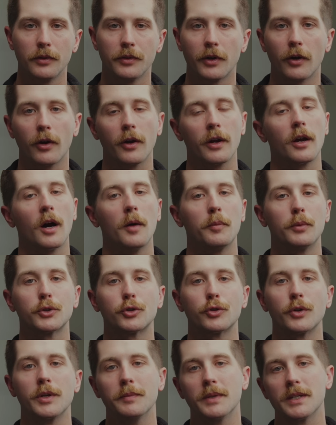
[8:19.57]
there are a couple
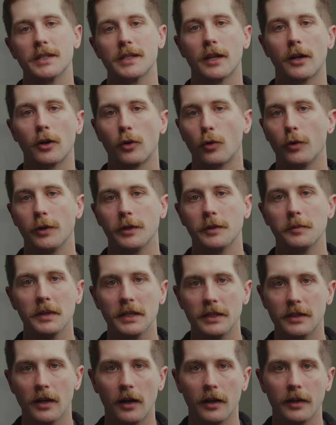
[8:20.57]
treatments that are going to be
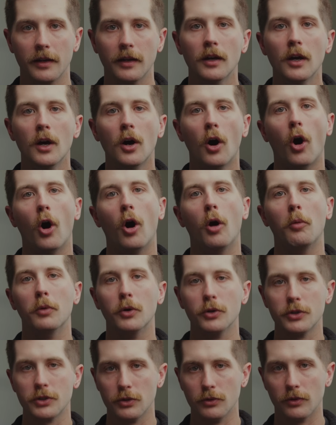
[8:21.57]
done
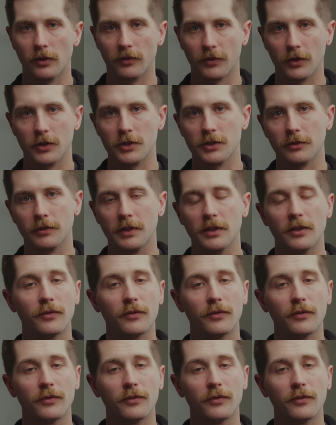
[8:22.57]
almost universally.